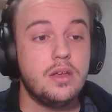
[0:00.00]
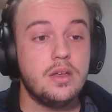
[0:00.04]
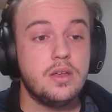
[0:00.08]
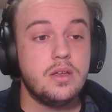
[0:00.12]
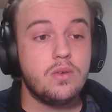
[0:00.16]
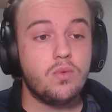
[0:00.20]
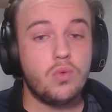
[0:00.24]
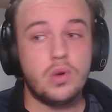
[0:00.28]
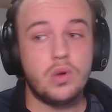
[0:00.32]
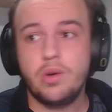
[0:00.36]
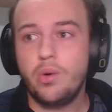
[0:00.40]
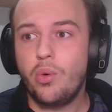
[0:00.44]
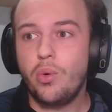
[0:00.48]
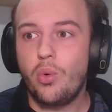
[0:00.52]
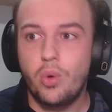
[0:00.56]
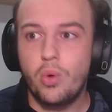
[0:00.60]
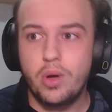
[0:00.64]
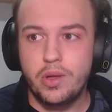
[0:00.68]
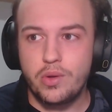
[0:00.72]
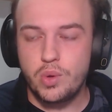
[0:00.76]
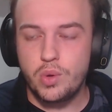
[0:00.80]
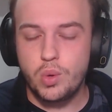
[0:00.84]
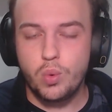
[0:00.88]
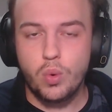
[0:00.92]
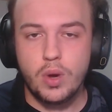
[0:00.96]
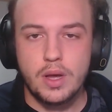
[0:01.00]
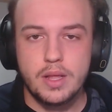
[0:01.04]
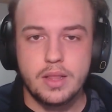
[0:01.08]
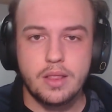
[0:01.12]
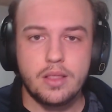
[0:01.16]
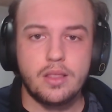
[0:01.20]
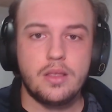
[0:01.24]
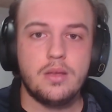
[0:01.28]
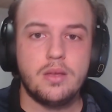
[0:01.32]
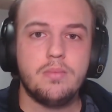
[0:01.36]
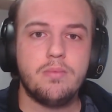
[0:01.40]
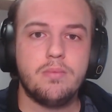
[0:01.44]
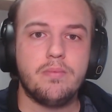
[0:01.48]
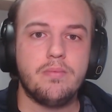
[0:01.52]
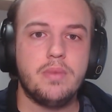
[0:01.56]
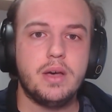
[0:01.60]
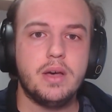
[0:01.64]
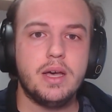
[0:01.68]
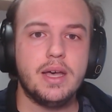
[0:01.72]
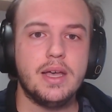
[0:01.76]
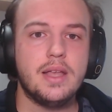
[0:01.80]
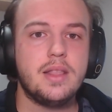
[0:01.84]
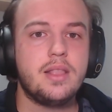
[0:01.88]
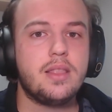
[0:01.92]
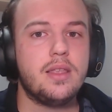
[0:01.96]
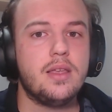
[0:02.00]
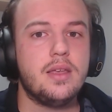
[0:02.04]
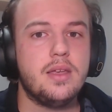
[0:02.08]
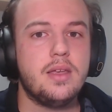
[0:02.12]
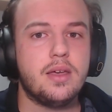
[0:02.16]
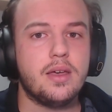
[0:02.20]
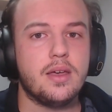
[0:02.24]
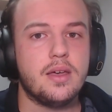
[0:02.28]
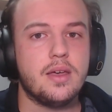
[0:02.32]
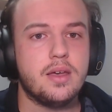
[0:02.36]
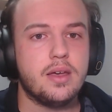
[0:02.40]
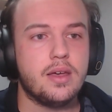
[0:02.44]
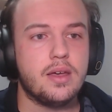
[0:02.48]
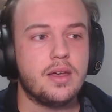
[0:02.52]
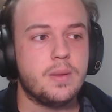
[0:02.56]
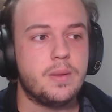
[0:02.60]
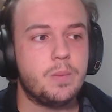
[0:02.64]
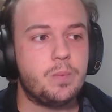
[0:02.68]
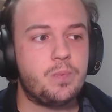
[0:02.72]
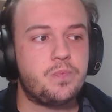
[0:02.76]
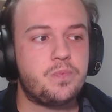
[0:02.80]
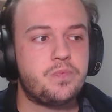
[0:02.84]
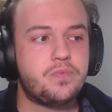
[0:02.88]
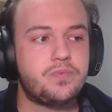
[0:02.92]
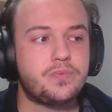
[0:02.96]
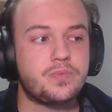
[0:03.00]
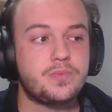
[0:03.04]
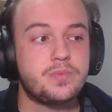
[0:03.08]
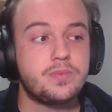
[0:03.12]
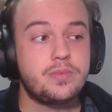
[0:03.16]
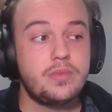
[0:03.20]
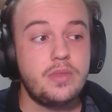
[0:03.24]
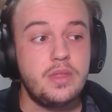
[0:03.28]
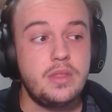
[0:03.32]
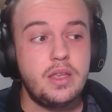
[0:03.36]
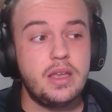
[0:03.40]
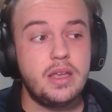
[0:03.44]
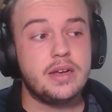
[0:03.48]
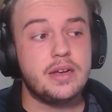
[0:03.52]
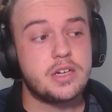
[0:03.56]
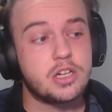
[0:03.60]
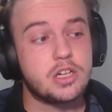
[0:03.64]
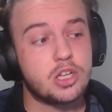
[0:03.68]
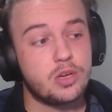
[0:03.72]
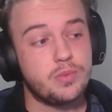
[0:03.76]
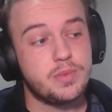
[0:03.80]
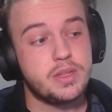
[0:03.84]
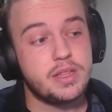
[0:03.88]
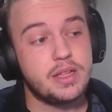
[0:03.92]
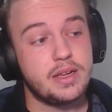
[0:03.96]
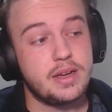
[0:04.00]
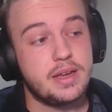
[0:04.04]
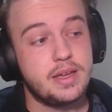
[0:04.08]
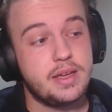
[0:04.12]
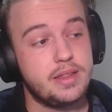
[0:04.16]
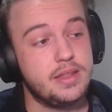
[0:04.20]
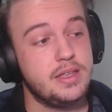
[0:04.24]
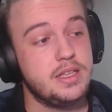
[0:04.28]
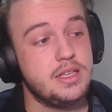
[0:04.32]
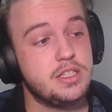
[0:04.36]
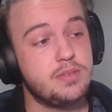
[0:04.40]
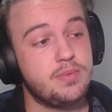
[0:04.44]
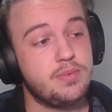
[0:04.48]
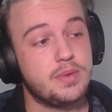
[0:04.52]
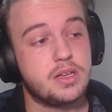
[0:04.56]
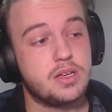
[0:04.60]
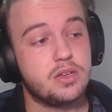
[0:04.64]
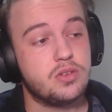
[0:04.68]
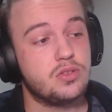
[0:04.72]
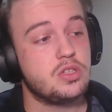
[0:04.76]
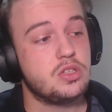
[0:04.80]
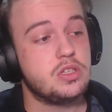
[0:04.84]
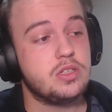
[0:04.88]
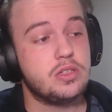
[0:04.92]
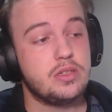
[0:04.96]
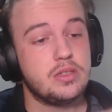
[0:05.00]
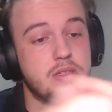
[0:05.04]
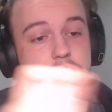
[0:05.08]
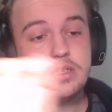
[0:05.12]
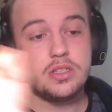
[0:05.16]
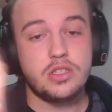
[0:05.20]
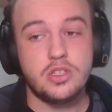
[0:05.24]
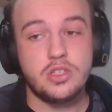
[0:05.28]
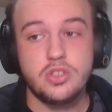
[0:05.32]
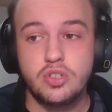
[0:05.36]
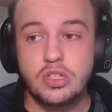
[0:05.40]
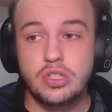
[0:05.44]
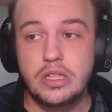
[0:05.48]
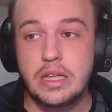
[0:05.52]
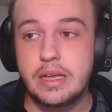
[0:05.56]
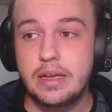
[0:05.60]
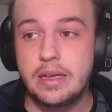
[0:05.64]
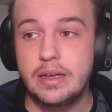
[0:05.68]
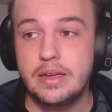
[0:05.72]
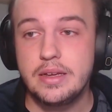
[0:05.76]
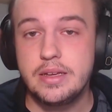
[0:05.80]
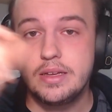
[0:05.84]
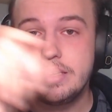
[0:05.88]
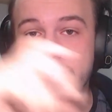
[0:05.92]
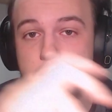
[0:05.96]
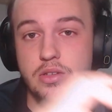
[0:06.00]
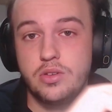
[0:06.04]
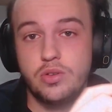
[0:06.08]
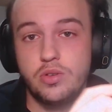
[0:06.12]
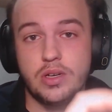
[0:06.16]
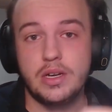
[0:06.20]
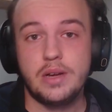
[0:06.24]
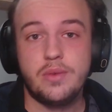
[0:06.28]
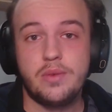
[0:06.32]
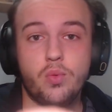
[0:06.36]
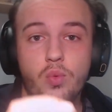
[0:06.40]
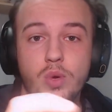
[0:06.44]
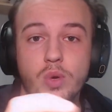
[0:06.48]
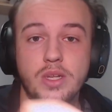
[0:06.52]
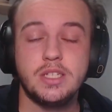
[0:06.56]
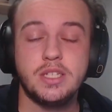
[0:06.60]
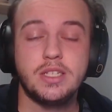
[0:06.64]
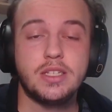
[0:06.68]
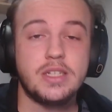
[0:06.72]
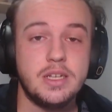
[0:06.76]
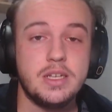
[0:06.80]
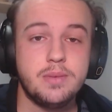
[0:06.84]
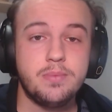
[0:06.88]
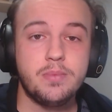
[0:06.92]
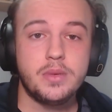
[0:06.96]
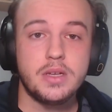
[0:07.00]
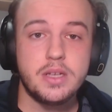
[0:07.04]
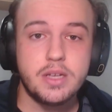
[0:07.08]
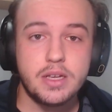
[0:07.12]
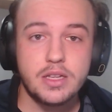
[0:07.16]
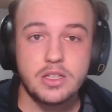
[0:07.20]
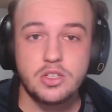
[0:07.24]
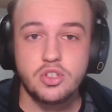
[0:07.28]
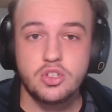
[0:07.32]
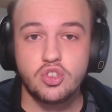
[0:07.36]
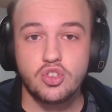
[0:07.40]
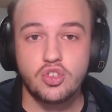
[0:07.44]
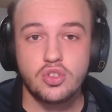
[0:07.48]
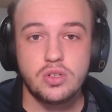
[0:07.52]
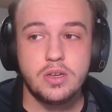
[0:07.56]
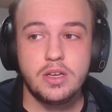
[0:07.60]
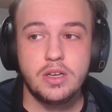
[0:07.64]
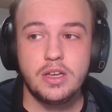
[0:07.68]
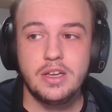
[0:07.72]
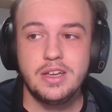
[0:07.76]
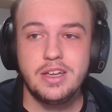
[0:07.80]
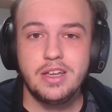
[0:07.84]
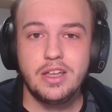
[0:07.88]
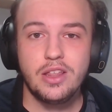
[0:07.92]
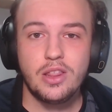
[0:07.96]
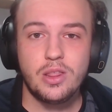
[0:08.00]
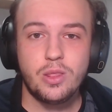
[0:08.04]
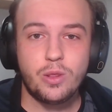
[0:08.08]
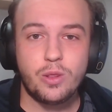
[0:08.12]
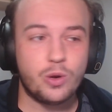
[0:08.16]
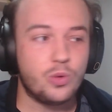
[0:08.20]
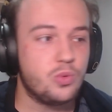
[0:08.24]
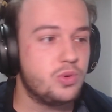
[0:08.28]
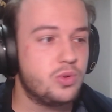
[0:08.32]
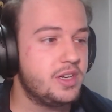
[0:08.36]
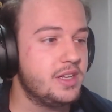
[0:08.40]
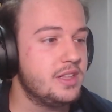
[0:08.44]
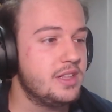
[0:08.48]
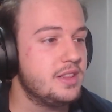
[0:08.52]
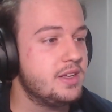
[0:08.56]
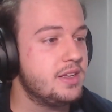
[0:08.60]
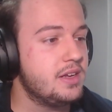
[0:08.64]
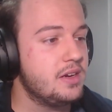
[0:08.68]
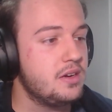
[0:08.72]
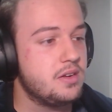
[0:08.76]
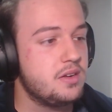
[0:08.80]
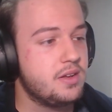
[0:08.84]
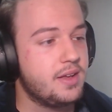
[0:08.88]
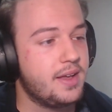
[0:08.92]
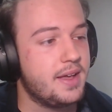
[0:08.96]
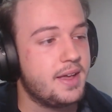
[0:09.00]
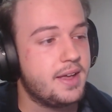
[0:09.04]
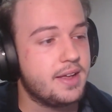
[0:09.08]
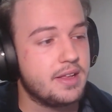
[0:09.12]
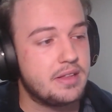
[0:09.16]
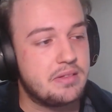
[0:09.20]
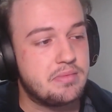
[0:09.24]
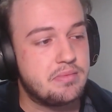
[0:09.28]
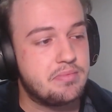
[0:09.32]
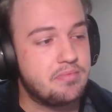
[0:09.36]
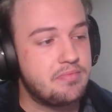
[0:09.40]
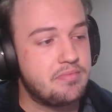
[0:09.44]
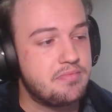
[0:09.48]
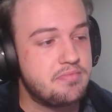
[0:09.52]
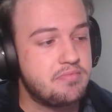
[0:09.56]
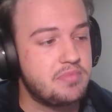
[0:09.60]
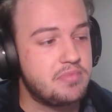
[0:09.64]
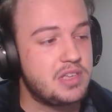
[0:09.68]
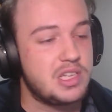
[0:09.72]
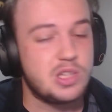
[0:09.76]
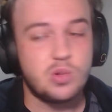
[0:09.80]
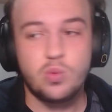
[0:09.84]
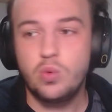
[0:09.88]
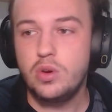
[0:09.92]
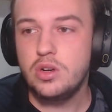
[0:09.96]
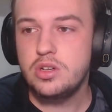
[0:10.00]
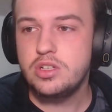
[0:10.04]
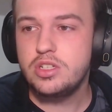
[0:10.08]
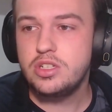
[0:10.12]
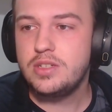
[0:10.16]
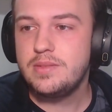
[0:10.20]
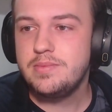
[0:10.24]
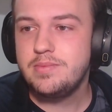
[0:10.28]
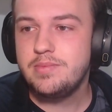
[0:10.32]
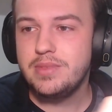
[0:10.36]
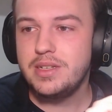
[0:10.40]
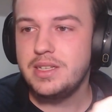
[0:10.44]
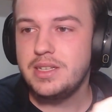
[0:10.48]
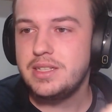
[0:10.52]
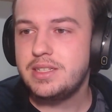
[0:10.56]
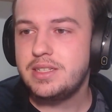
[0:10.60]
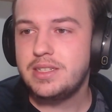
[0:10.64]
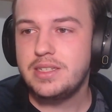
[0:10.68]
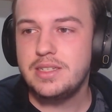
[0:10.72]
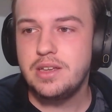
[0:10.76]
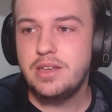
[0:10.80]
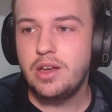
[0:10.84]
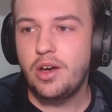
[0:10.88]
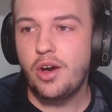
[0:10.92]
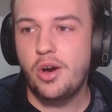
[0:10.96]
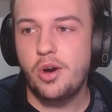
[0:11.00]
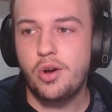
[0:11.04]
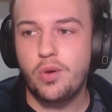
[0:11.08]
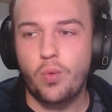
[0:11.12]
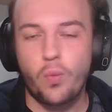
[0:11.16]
whatever way we want. But I recommend it like this because it just you grab one script and just throw it in there and it works. It's on